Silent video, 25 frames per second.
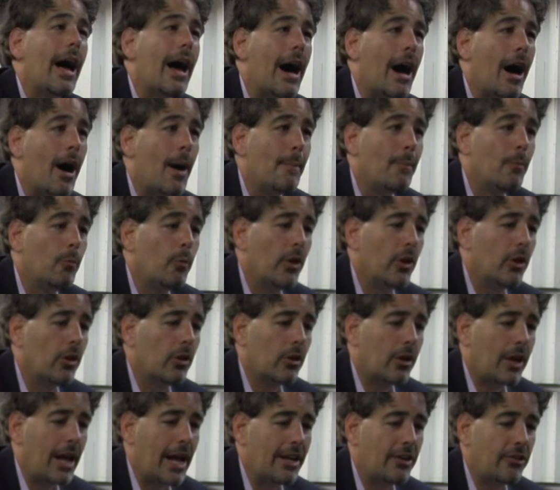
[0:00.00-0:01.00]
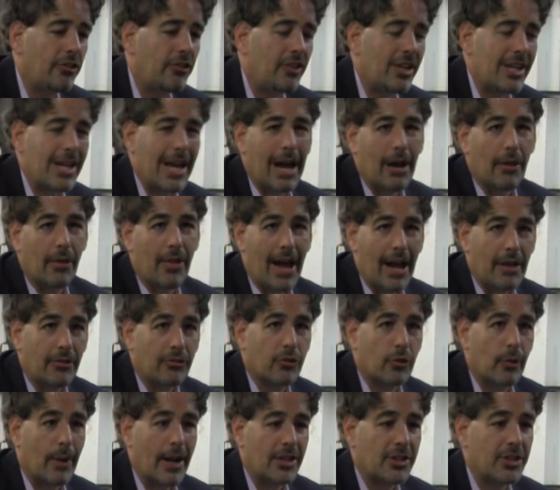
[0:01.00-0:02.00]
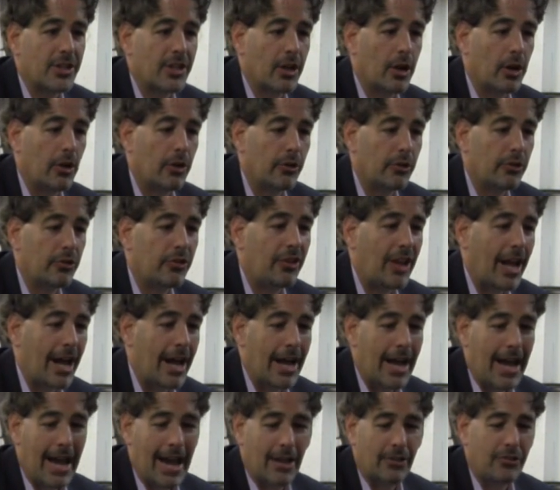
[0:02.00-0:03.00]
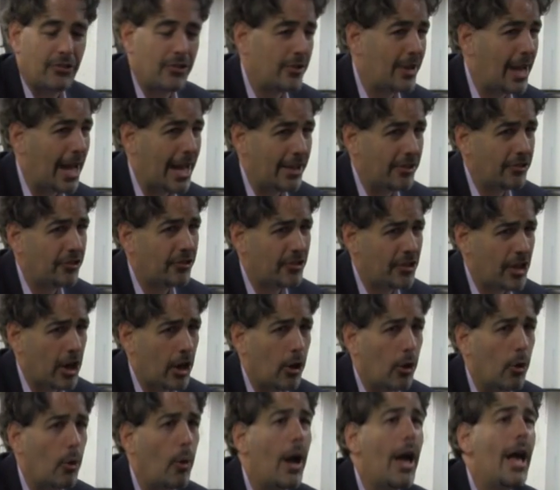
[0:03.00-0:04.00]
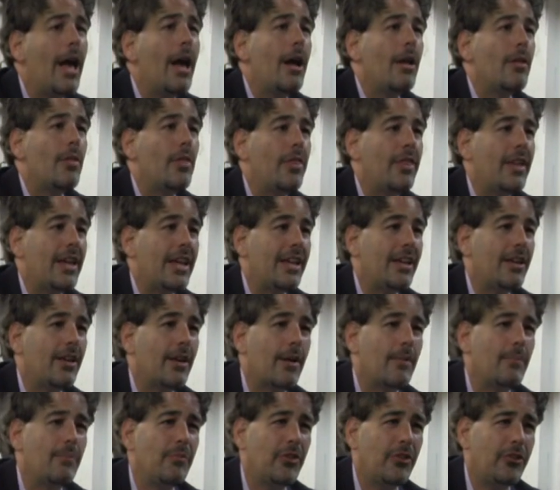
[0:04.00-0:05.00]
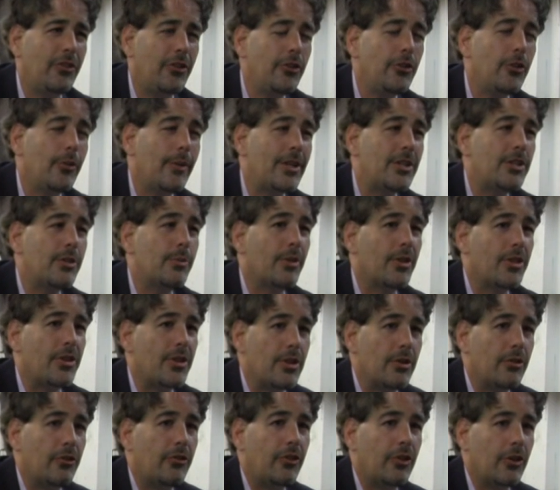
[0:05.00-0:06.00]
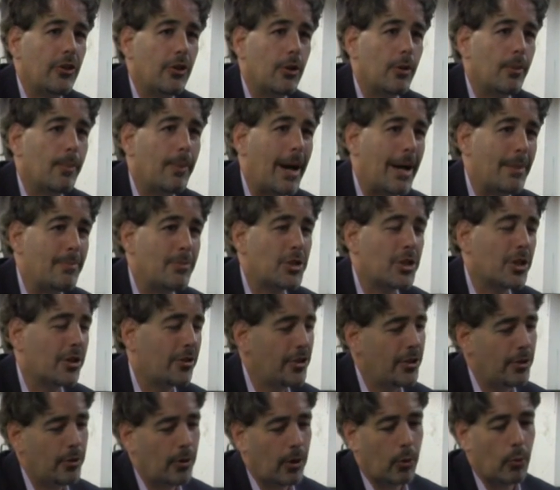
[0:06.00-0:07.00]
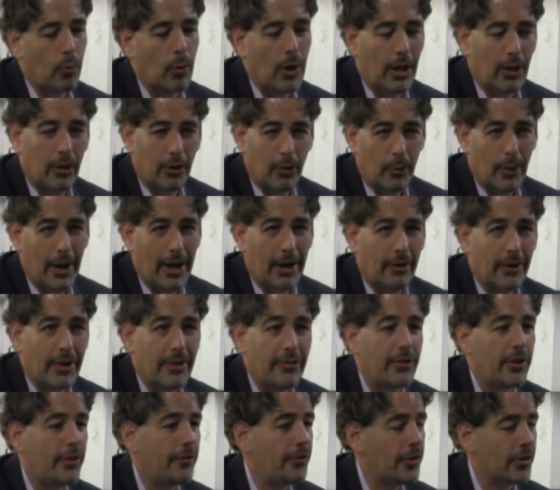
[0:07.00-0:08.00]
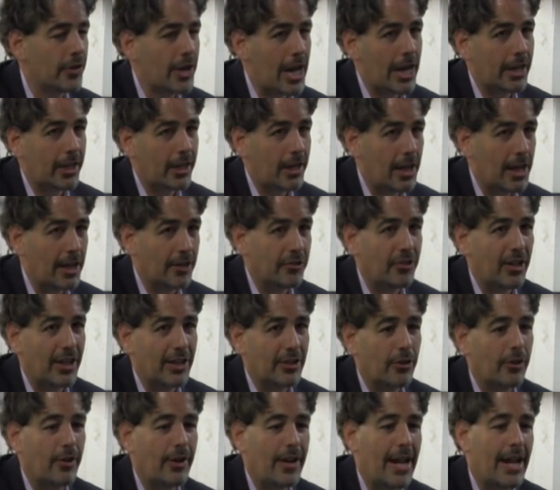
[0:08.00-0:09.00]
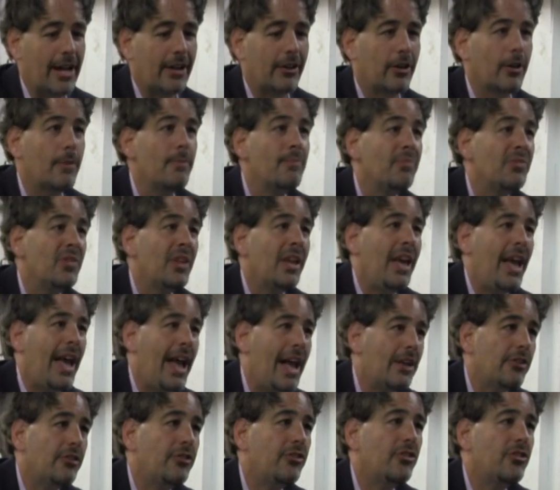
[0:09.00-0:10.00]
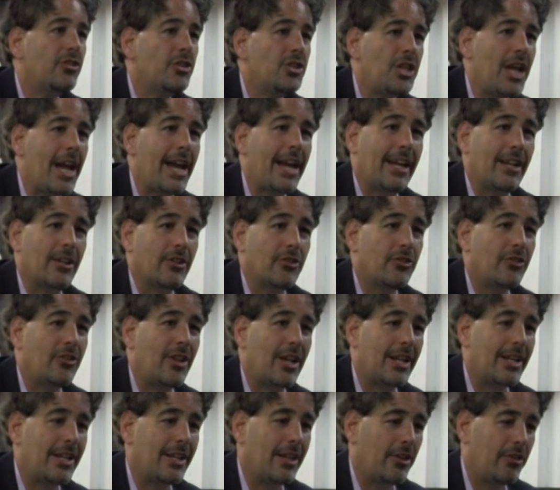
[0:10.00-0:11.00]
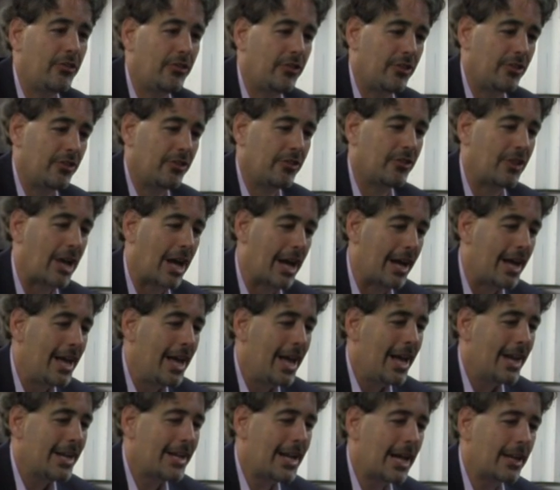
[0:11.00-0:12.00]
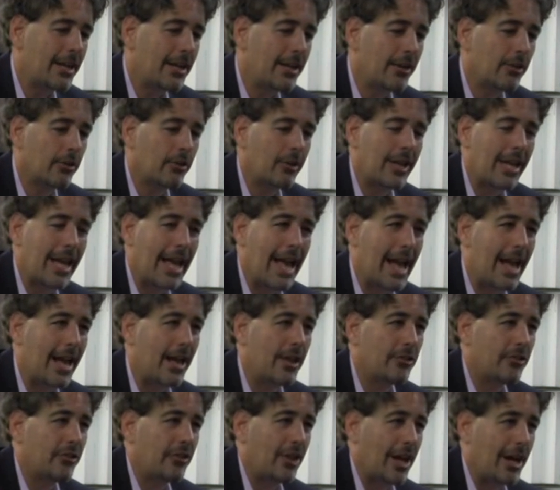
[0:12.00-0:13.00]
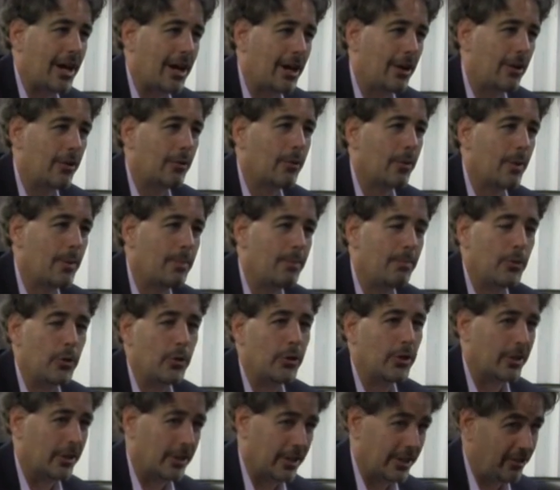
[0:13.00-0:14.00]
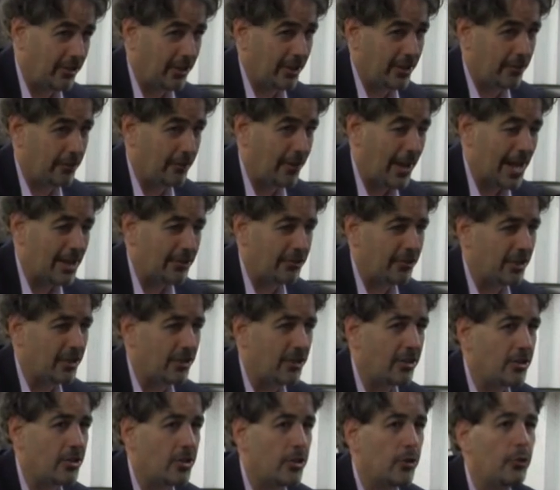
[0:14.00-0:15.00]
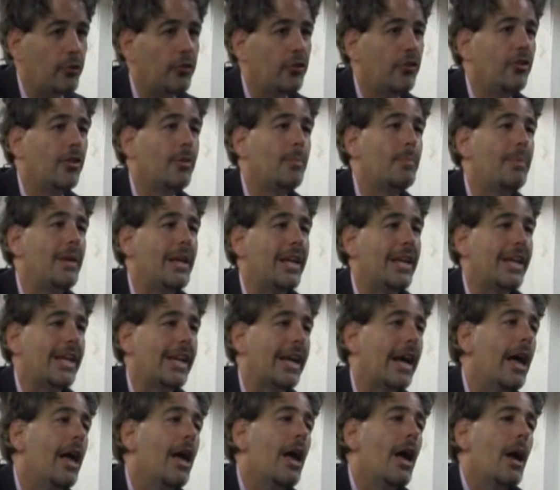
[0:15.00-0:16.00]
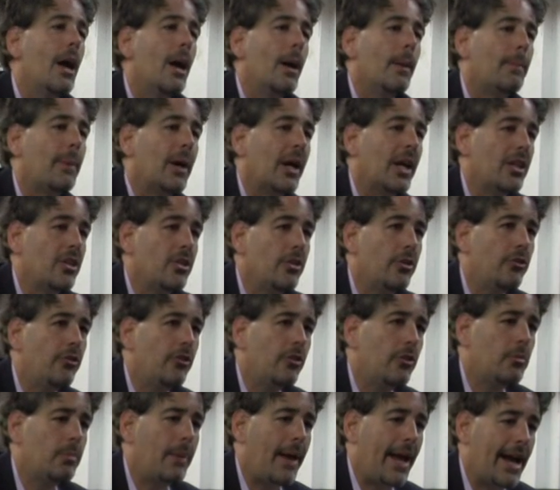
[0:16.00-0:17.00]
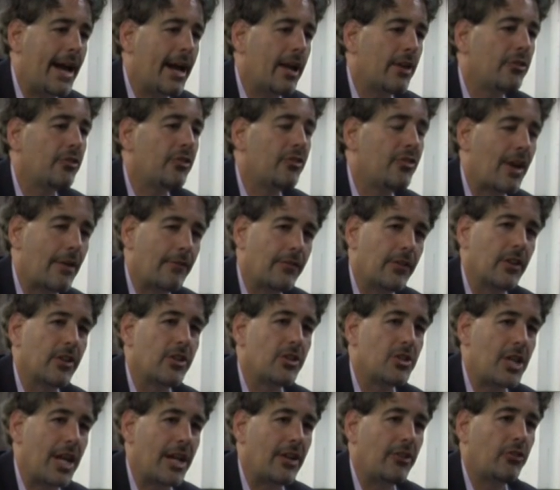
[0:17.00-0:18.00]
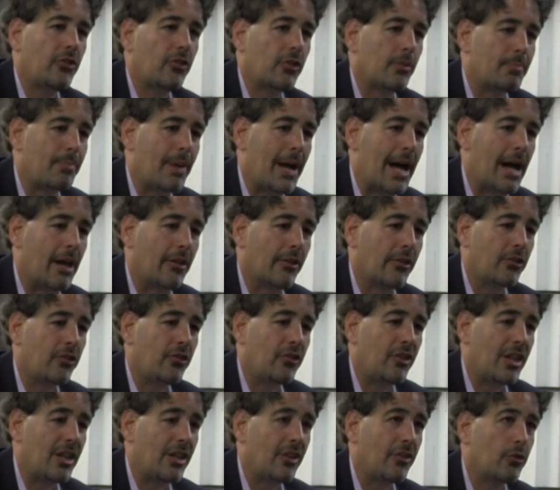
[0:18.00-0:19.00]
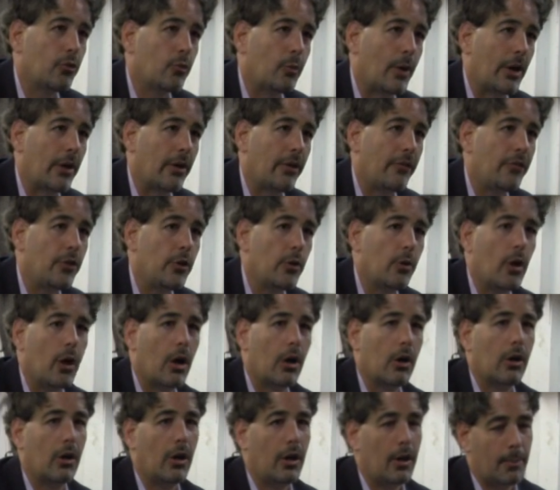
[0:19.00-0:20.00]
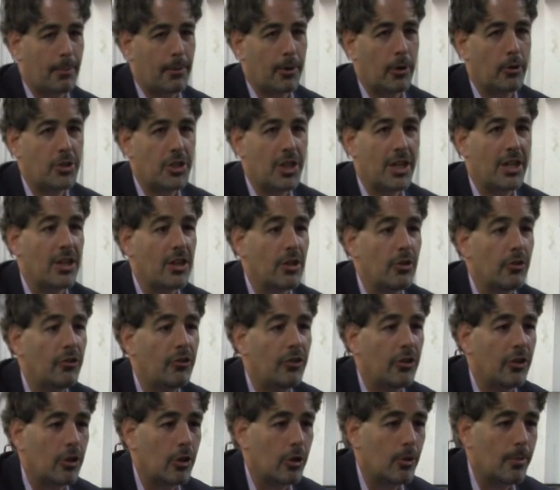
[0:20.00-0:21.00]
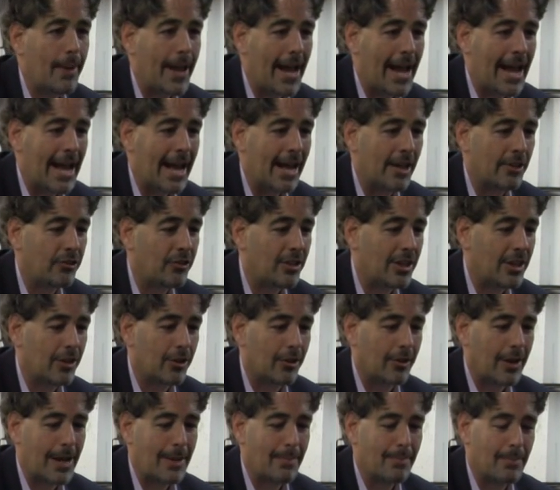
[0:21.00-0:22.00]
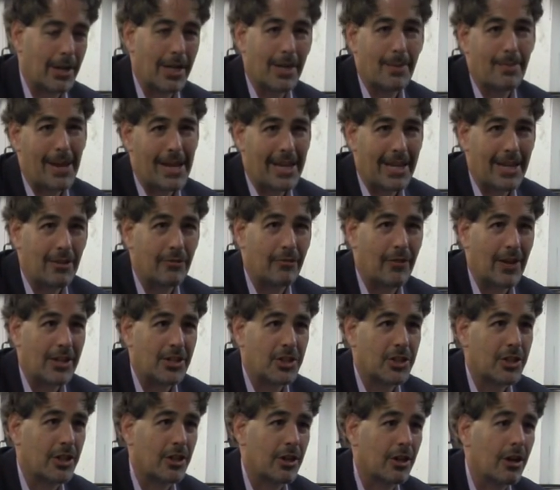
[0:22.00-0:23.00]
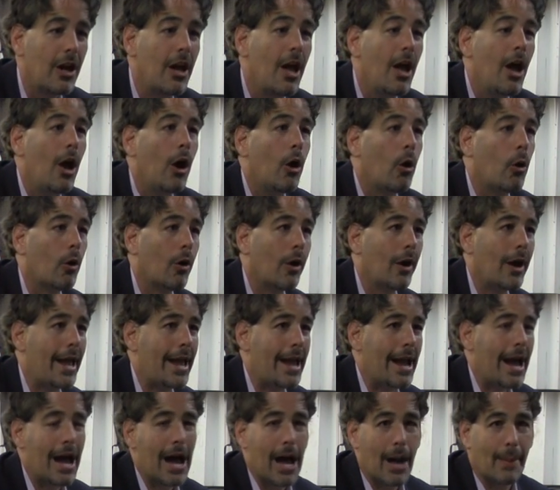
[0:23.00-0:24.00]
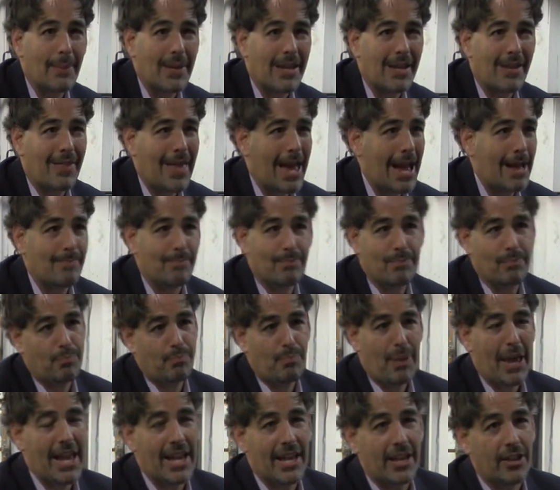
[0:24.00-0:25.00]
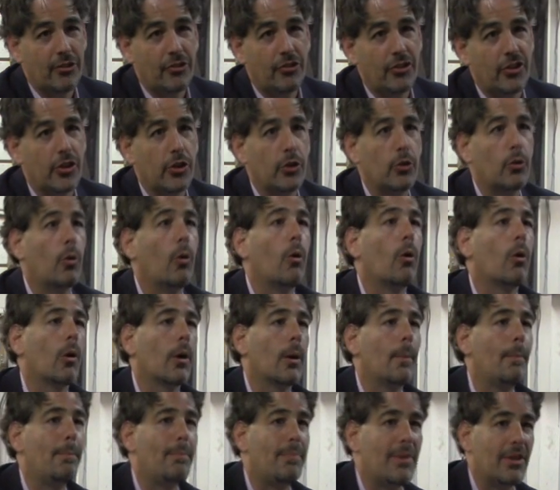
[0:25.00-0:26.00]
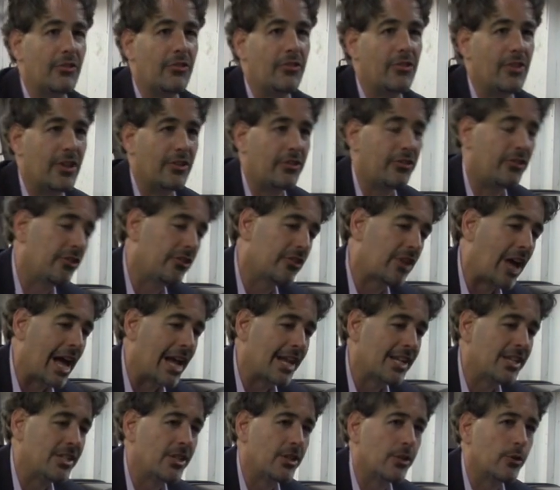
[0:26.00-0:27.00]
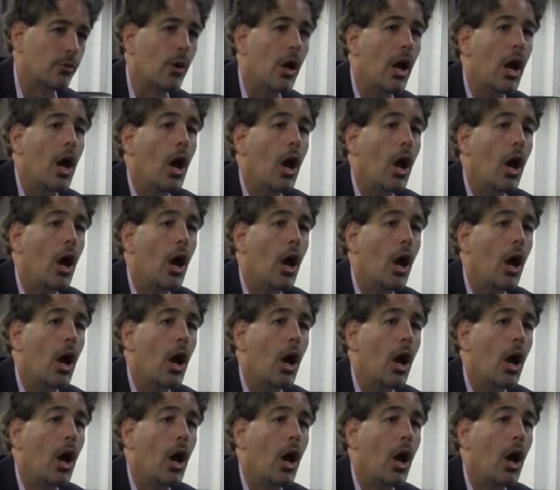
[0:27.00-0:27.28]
We'll kind of see how that direction goes. As you guys know, the situation with YouTube, I'm sure you are well aware, even if you're not a content creator, has changed. And this is not nearly as remunerative as it used to be. But YouTube has definitely changed some policies where if you are approaching YouTube as either a money-making venture or a hobby that pays you, or a business as I do,